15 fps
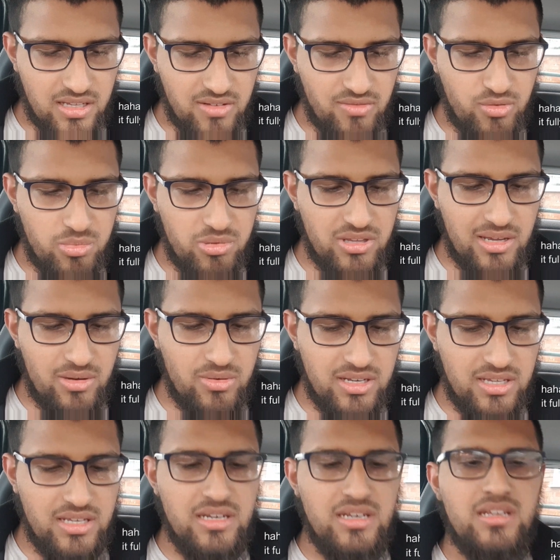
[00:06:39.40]
and if we put that one
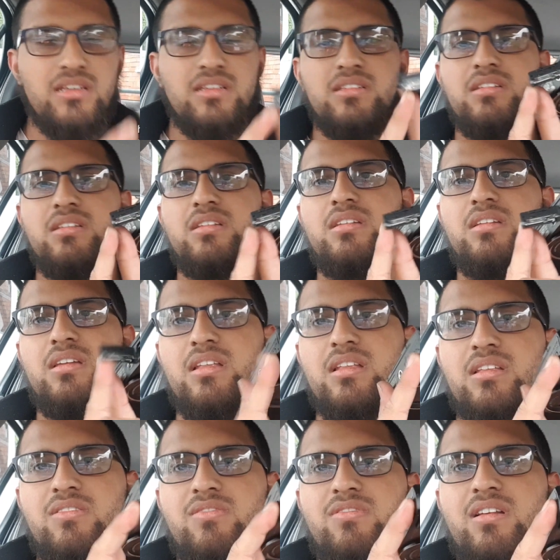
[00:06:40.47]
in
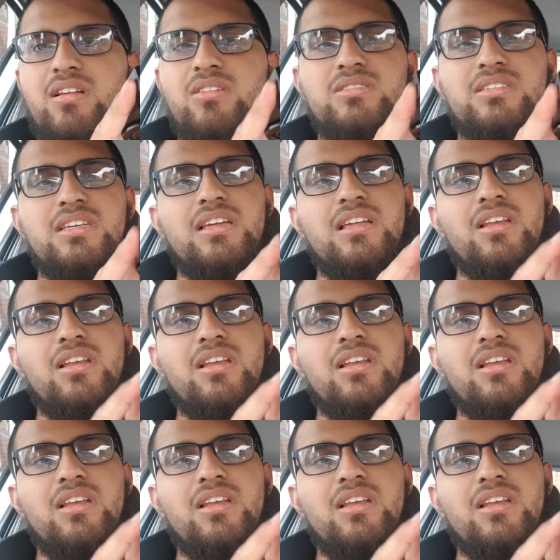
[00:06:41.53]
and close it,